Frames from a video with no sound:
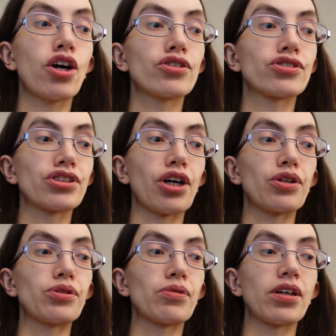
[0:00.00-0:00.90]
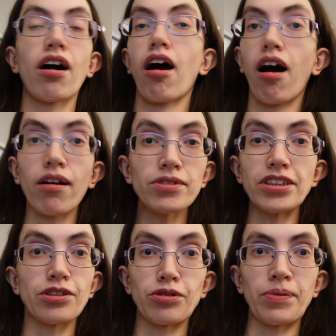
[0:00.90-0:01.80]
So I'm going
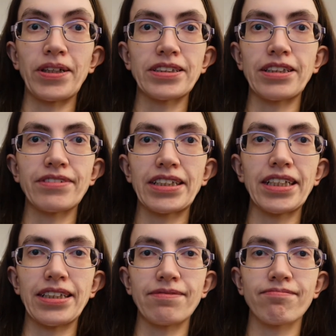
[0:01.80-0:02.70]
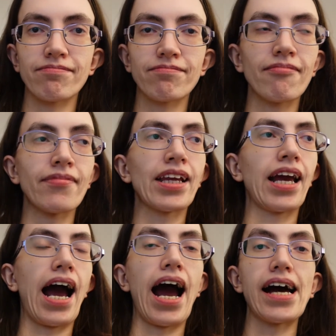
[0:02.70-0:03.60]
to talk about Stephen King
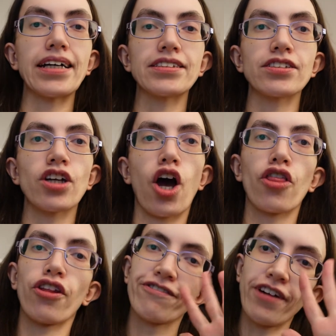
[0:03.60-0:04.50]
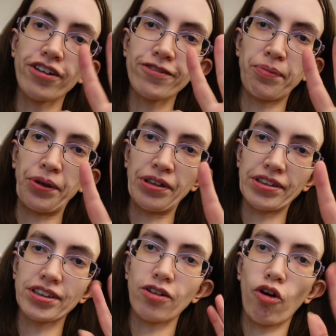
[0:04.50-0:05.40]
and the five
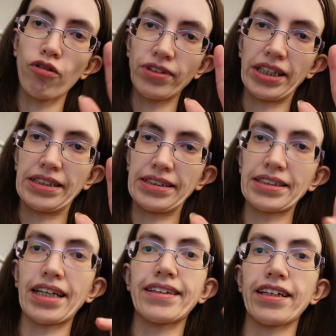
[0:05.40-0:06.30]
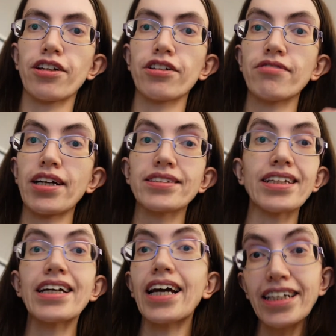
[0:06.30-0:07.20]
books of his that I read
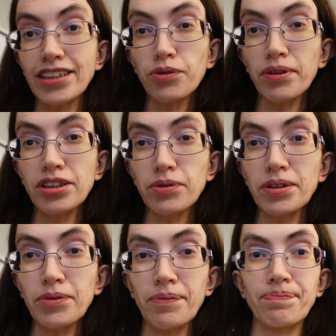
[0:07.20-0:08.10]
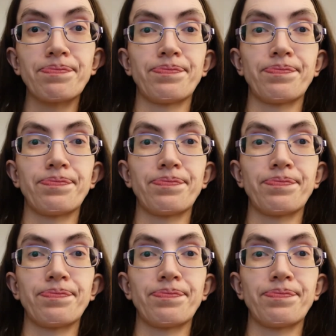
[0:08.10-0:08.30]
in 2021.